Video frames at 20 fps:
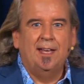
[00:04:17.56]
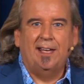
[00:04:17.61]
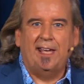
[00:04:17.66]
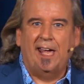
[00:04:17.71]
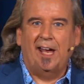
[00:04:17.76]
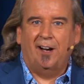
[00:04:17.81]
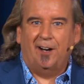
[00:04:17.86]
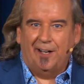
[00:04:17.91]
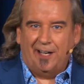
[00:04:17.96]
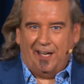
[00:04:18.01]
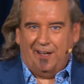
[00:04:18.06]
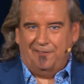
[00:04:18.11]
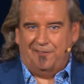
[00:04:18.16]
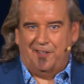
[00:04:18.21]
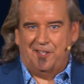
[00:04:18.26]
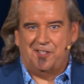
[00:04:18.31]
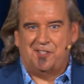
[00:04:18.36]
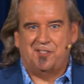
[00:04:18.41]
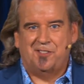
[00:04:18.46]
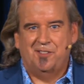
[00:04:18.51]

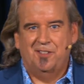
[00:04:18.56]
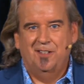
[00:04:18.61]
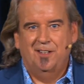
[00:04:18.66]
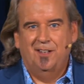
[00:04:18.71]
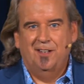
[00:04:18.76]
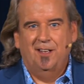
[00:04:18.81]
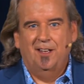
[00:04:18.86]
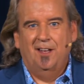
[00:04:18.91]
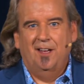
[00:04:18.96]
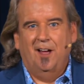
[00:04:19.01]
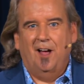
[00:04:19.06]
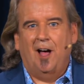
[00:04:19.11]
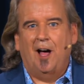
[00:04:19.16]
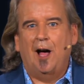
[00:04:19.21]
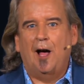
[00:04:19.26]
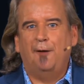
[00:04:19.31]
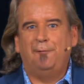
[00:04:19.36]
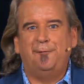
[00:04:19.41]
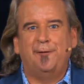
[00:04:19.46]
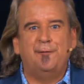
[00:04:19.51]
Caregivers
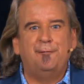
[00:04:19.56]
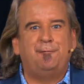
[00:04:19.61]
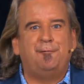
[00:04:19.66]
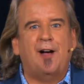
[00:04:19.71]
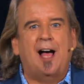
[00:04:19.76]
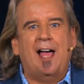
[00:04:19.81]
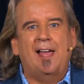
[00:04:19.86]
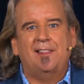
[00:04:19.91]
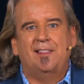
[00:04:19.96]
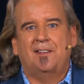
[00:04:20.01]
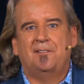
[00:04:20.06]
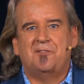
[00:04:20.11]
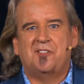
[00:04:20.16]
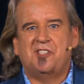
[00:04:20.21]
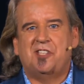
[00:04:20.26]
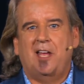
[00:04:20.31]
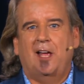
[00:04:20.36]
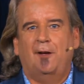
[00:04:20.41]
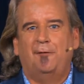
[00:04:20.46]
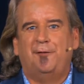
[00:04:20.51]
often find
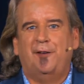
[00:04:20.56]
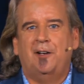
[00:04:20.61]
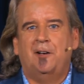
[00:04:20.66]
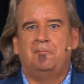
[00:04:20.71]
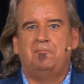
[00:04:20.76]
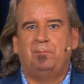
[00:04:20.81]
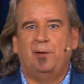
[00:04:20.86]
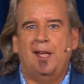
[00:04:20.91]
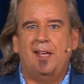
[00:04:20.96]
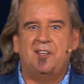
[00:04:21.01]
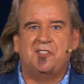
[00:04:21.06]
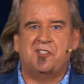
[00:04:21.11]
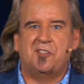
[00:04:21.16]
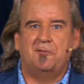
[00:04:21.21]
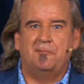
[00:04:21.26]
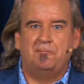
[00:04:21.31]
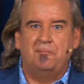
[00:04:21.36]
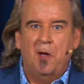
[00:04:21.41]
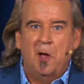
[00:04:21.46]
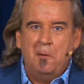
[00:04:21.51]
themselves in a place
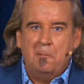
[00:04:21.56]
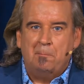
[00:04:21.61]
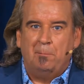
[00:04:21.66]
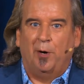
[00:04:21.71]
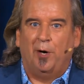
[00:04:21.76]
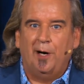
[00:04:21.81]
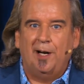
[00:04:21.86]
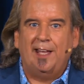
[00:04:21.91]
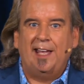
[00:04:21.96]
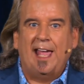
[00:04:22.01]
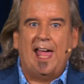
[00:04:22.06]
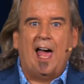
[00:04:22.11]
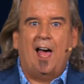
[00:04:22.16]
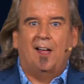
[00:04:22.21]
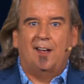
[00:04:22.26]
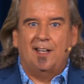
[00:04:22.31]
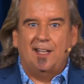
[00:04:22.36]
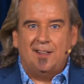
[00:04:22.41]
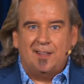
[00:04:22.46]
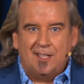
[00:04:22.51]
of burning
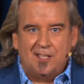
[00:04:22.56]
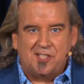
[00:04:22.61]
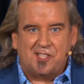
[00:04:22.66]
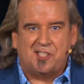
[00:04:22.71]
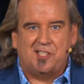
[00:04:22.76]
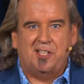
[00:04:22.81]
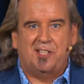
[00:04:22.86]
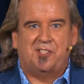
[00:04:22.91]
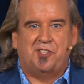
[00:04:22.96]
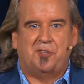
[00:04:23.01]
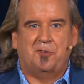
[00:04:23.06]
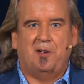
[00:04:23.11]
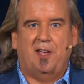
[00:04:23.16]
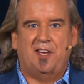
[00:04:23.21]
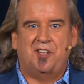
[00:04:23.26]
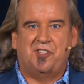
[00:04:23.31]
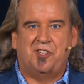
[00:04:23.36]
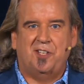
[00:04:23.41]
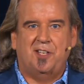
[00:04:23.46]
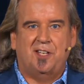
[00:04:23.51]
out in this
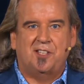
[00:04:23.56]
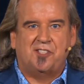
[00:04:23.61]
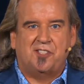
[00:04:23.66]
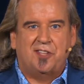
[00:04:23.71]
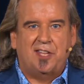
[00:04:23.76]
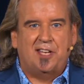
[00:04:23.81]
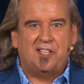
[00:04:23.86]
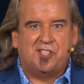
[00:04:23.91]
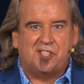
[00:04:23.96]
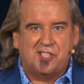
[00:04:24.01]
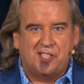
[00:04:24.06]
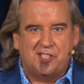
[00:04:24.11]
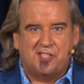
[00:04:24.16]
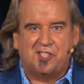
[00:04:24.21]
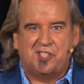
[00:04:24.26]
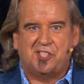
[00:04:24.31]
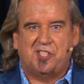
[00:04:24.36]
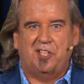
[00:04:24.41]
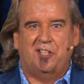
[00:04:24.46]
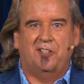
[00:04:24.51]
situation as they
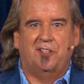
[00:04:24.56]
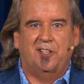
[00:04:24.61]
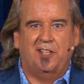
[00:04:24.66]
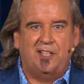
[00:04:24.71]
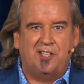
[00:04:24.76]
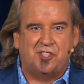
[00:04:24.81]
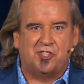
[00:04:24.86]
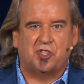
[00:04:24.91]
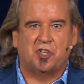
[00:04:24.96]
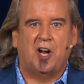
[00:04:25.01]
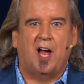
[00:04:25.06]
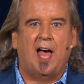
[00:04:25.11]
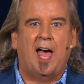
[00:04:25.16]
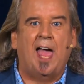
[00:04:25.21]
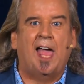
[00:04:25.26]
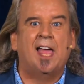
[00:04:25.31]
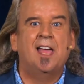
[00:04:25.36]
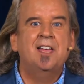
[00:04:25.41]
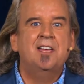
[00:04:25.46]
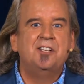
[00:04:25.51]
sincerely
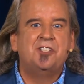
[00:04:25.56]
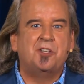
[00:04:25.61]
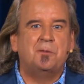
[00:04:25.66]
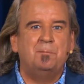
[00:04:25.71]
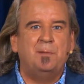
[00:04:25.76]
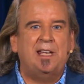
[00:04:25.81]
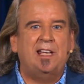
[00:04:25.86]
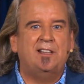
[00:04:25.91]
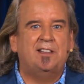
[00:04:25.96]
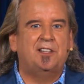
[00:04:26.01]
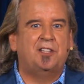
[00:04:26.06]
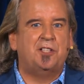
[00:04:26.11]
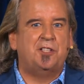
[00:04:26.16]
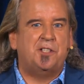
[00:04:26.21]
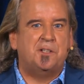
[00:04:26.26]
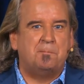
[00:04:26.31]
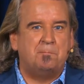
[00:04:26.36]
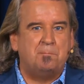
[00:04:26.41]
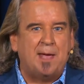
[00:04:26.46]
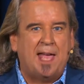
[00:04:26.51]
try to meet the
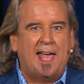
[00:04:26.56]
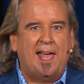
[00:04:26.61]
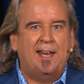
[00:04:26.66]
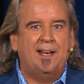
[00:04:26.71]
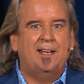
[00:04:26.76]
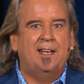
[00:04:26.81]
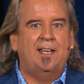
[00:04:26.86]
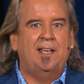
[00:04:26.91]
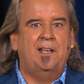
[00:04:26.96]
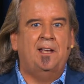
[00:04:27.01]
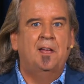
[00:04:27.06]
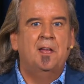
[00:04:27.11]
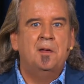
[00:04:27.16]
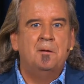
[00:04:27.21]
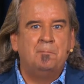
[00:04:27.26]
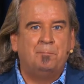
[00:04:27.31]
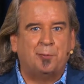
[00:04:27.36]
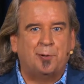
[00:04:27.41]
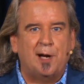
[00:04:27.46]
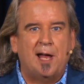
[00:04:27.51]
demanding,
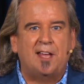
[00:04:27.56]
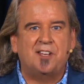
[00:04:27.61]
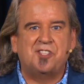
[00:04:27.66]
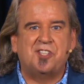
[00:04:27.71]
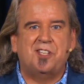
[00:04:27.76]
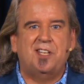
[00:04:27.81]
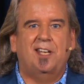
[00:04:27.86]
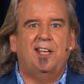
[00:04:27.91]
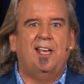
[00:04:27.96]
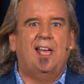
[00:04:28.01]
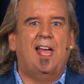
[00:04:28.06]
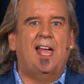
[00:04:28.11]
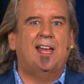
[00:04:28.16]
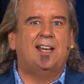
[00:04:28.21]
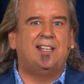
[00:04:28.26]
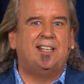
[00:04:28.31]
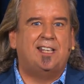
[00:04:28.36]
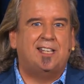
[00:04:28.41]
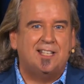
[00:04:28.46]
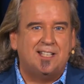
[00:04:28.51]
pressing,
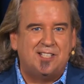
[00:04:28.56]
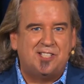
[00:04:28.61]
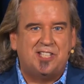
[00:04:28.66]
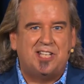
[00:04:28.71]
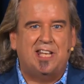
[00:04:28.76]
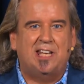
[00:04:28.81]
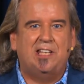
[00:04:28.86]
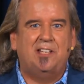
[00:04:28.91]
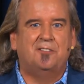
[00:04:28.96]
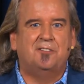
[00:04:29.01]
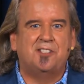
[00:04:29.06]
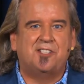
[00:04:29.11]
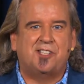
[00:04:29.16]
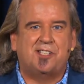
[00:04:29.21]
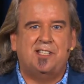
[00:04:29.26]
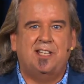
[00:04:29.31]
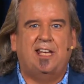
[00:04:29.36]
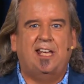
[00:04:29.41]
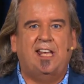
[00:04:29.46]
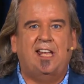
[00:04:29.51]
and
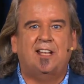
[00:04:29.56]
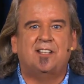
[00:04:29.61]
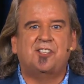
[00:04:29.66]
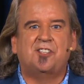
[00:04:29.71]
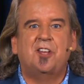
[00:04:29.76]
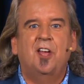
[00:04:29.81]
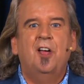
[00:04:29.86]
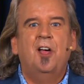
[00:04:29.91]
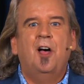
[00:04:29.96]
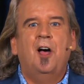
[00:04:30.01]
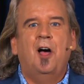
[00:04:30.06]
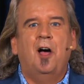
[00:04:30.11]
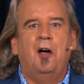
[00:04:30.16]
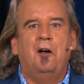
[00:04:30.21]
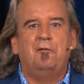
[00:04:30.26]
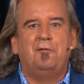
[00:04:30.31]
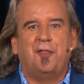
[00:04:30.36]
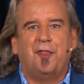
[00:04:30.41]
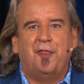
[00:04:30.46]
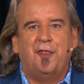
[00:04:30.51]
continuous needs
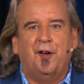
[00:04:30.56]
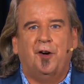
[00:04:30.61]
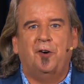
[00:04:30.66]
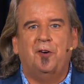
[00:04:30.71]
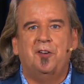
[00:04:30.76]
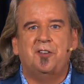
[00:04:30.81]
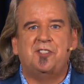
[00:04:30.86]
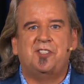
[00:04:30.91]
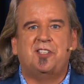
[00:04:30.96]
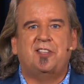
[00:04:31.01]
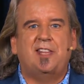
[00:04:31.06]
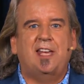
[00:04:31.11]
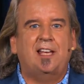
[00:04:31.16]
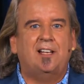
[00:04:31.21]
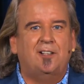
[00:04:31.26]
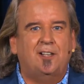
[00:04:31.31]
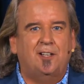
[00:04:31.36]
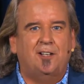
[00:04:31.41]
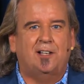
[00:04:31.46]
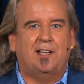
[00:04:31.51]
of those they
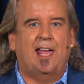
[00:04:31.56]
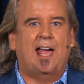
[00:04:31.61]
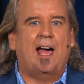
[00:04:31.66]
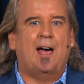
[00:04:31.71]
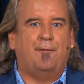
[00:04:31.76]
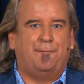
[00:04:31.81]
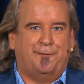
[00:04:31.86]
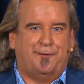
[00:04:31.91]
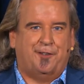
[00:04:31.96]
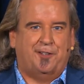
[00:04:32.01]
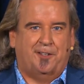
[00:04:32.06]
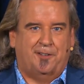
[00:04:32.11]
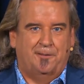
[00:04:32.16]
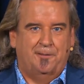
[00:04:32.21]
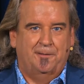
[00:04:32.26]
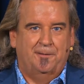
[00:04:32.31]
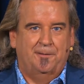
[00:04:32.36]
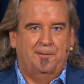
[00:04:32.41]
look after.